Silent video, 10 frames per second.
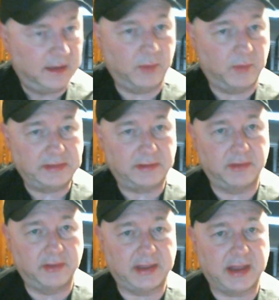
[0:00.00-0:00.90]
And what they're
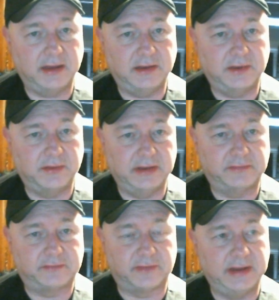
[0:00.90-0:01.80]
really kind of doing
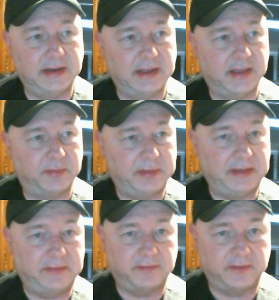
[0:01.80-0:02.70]
is stringing together
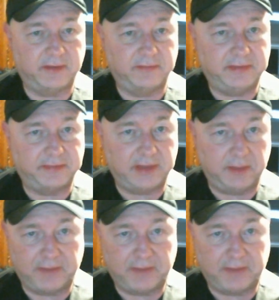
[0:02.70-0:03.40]
pieces of these same